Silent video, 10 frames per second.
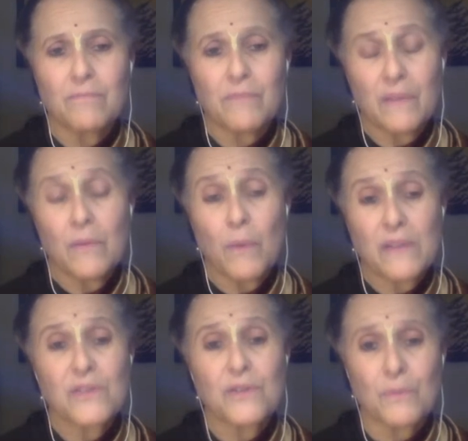in the
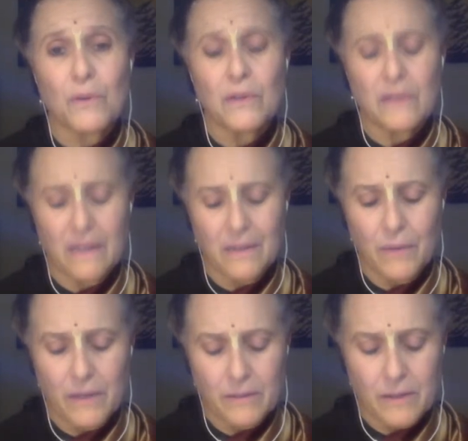Western world
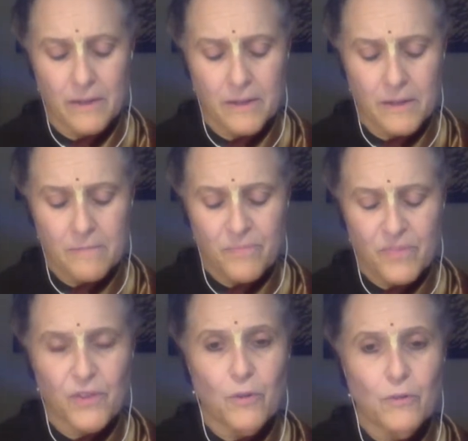anyway.
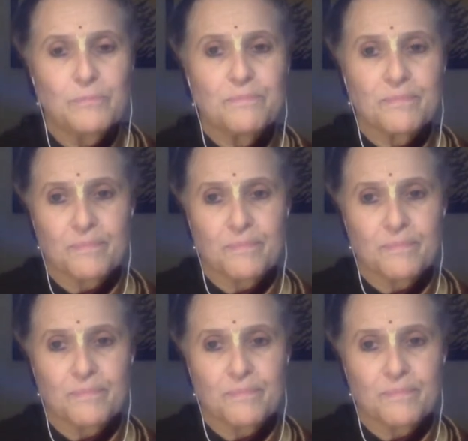So